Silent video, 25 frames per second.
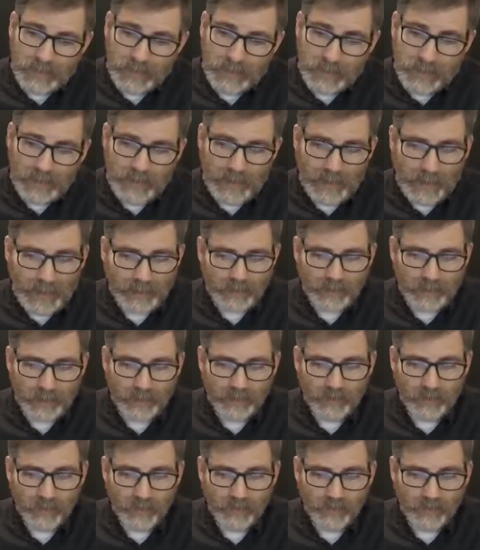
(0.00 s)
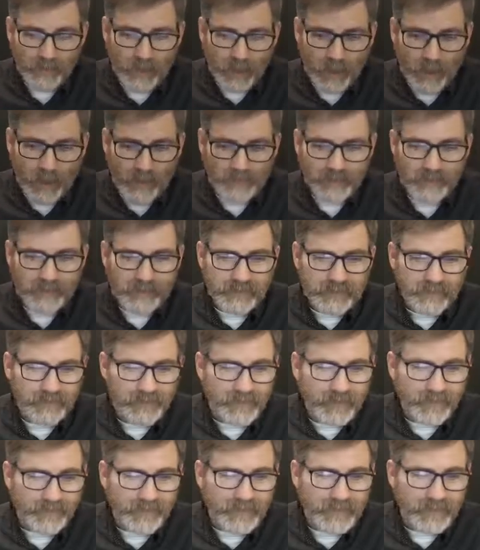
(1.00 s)
I don't know. I
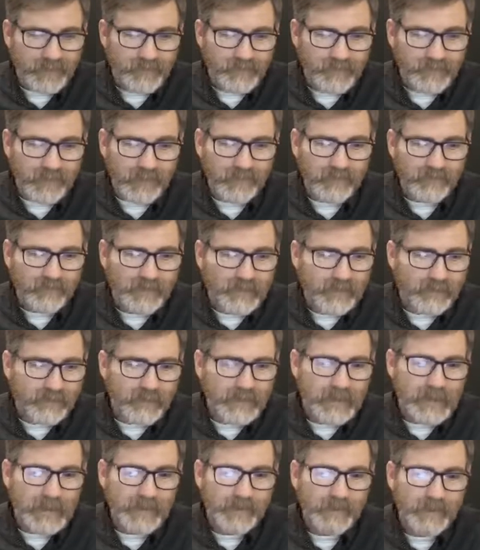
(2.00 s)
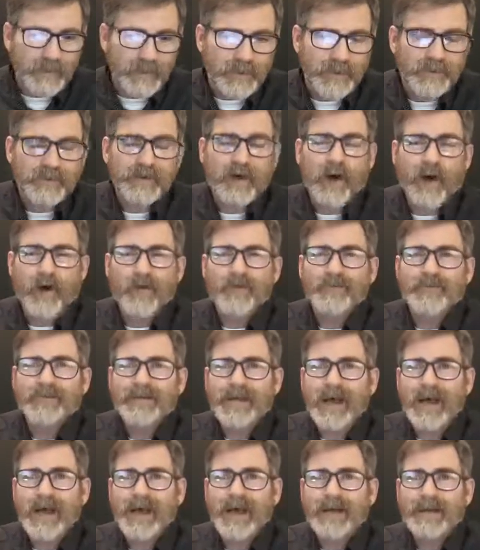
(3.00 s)
think 60 people in all
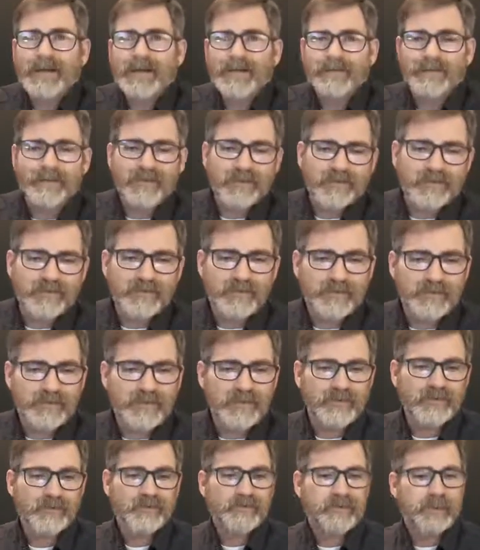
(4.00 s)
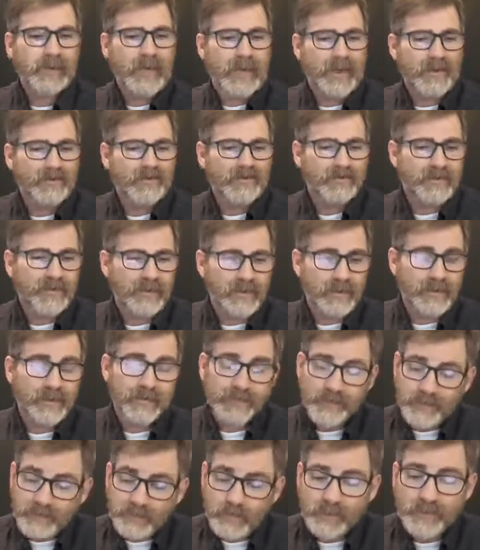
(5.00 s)
died in this blast here,
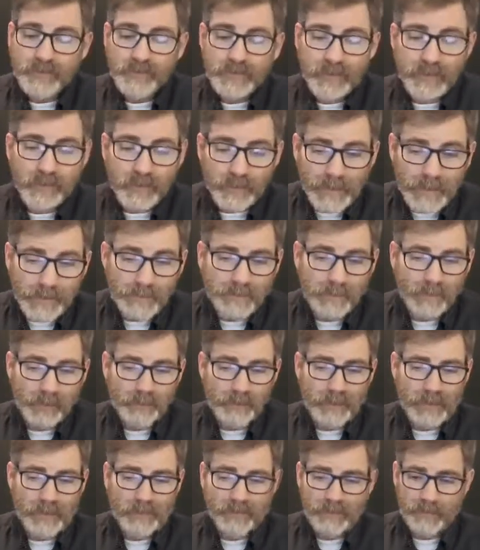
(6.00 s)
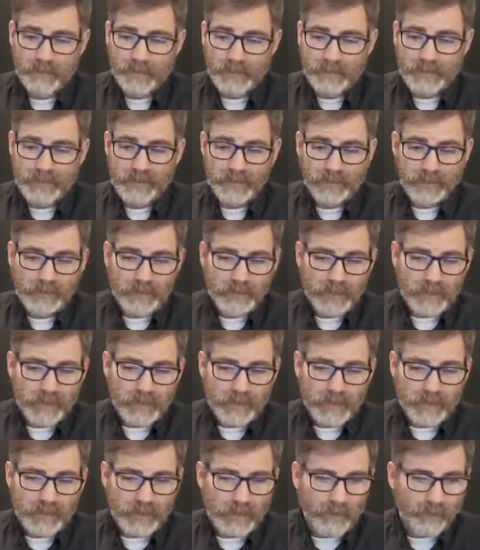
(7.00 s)
and this was in Aleppo, by the way.
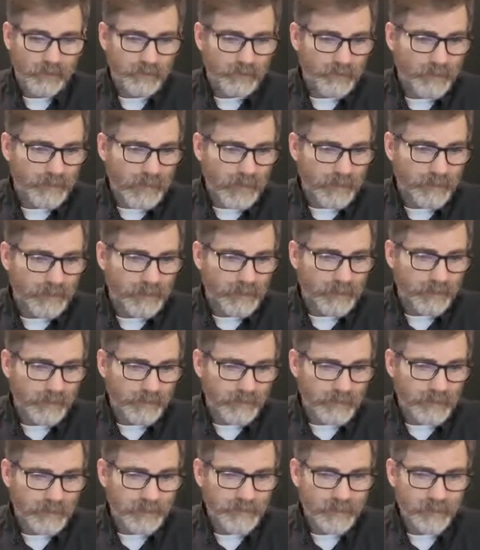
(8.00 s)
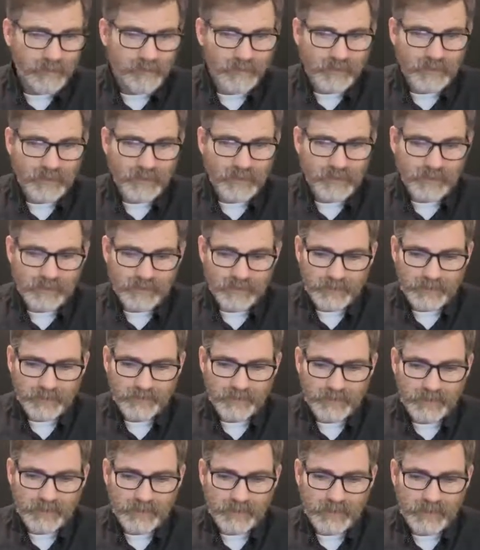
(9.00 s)
Happened in Aleppo, Syria, and I
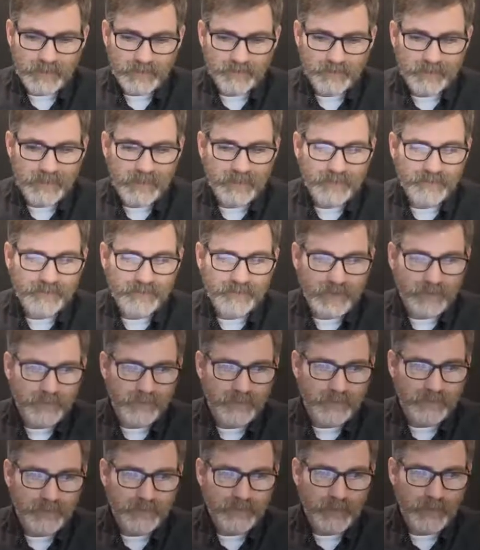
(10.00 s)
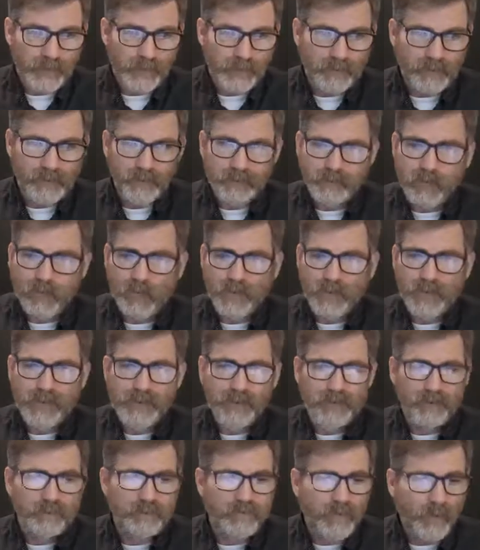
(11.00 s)
think if they were reporting
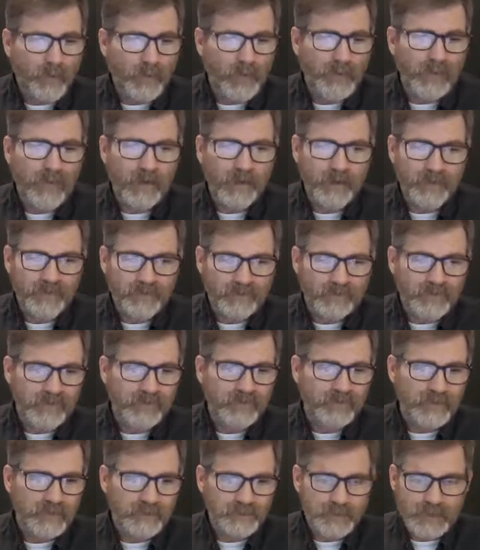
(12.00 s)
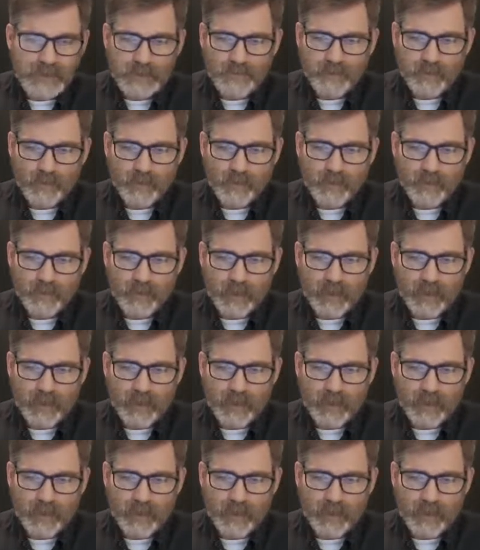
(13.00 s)
either 40 or 60 people